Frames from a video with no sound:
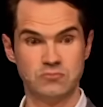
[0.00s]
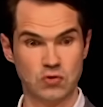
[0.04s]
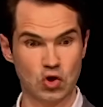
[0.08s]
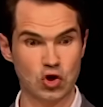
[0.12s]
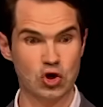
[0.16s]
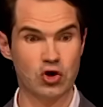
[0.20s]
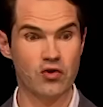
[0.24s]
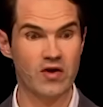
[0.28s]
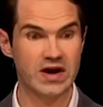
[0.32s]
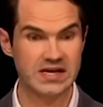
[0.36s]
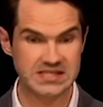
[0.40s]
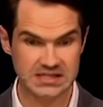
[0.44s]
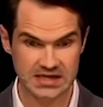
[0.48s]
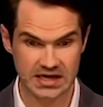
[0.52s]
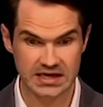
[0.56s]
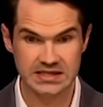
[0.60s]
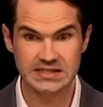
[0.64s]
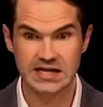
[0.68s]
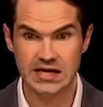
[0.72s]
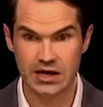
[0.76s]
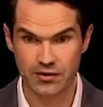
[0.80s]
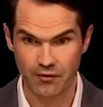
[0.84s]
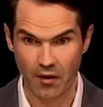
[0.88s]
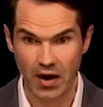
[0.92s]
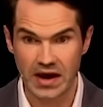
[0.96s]
Not a crazy
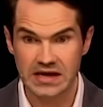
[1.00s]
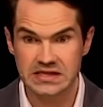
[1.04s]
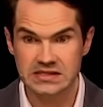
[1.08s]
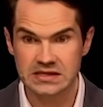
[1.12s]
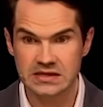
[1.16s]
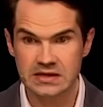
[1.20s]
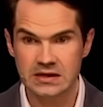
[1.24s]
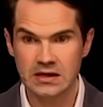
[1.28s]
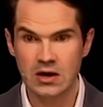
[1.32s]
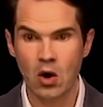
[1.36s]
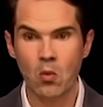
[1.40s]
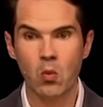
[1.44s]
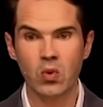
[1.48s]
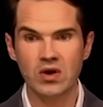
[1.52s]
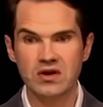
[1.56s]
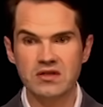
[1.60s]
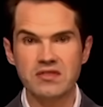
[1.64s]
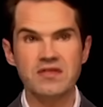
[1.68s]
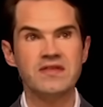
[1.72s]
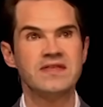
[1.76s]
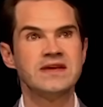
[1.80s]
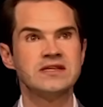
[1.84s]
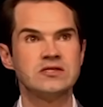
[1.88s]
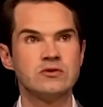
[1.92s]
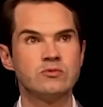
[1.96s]
idea, right? One
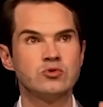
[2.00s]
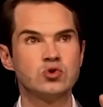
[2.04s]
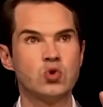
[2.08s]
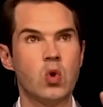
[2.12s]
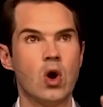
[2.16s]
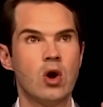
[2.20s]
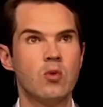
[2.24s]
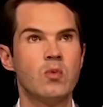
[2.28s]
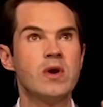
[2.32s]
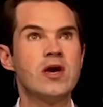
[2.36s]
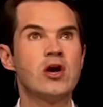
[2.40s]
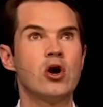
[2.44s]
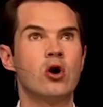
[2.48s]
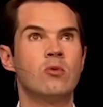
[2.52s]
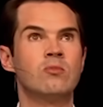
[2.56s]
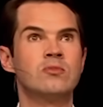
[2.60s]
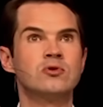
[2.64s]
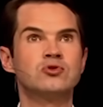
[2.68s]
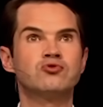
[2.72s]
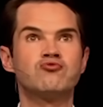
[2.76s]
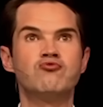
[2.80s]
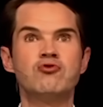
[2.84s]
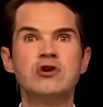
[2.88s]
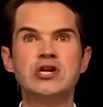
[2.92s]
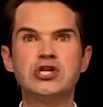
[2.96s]
of the things I was quite weak on
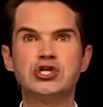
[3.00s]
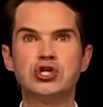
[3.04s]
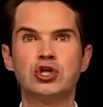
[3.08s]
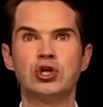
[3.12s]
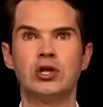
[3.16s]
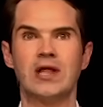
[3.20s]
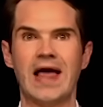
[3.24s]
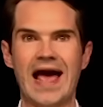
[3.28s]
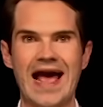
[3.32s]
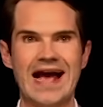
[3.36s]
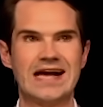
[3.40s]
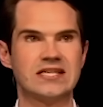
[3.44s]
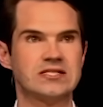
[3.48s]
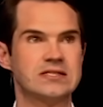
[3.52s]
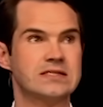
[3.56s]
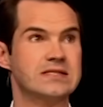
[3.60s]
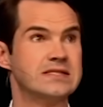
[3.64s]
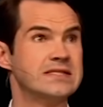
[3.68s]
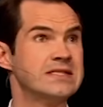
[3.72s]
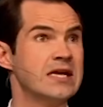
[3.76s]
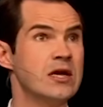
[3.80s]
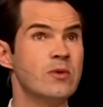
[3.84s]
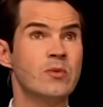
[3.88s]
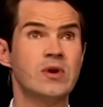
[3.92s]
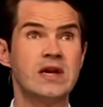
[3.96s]
was regional
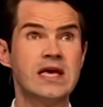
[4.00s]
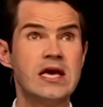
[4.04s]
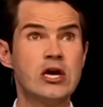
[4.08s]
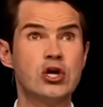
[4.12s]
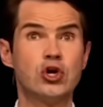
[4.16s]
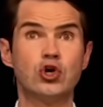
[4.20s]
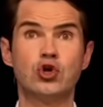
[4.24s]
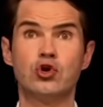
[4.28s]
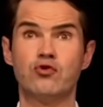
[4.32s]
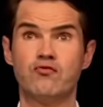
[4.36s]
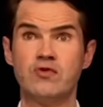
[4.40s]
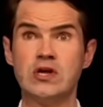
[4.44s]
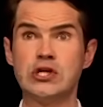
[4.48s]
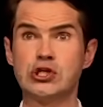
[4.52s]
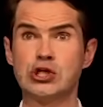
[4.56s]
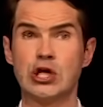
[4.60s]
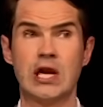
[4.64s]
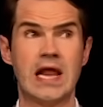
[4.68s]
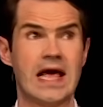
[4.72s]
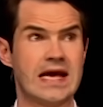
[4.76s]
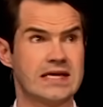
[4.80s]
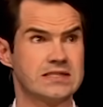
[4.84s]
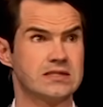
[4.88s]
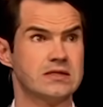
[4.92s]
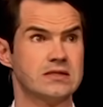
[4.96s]
accents. Is anyone here good at
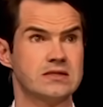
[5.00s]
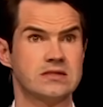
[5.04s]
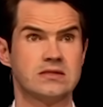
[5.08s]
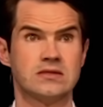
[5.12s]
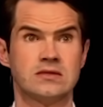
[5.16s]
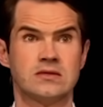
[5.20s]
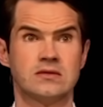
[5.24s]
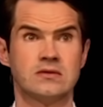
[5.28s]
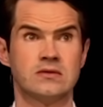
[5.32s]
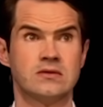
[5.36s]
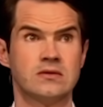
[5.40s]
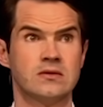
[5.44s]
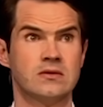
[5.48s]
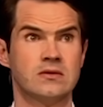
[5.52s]
regional accents?